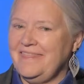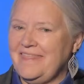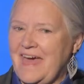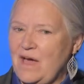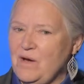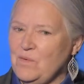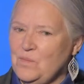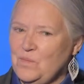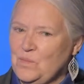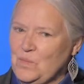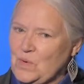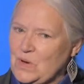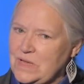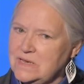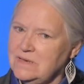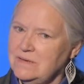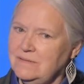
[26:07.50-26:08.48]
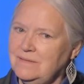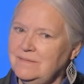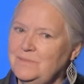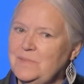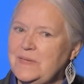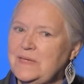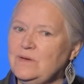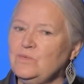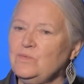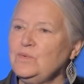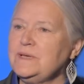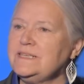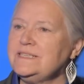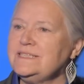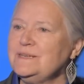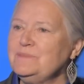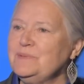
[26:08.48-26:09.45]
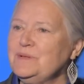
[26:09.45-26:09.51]
That would be a
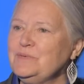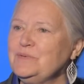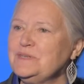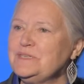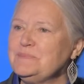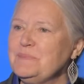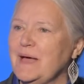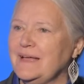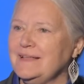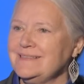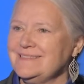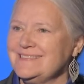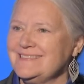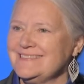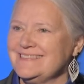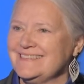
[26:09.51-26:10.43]
reasonable response.